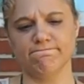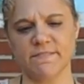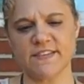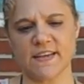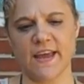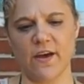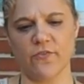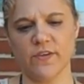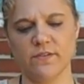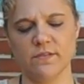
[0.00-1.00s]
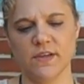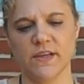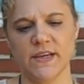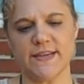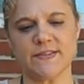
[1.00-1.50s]
Said Calvin,
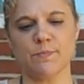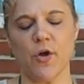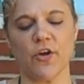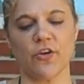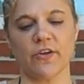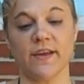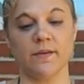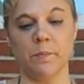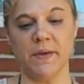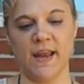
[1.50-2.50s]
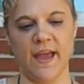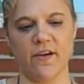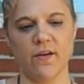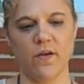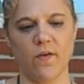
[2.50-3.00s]
his marker in
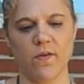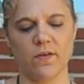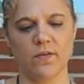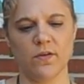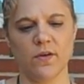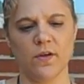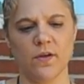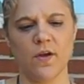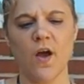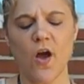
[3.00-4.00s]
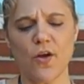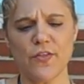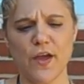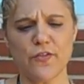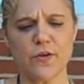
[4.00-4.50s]
midair. "Are
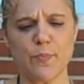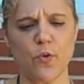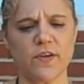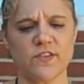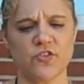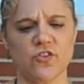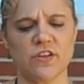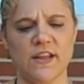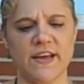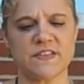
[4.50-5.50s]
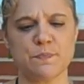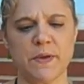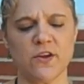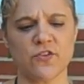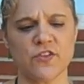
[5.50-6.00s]
the other boys in your class
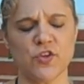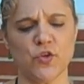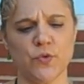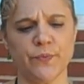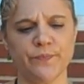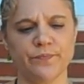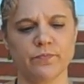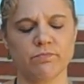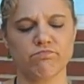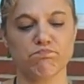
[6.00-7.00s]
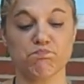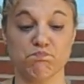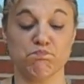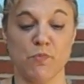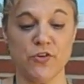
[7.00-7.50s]
bigger than you?"
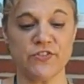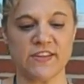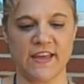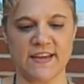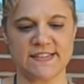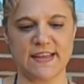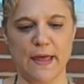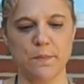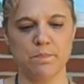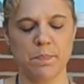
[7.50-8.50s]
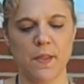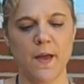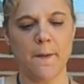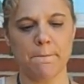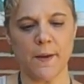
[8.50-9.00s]
"Mostly," I said,
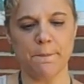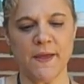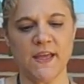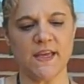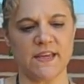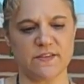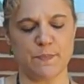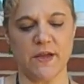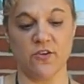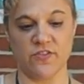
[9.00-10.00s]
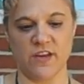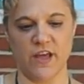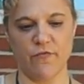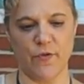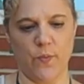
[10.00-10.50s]
"but Pinky is bigger than
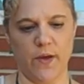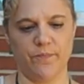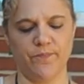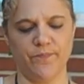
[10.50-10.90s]
everyone."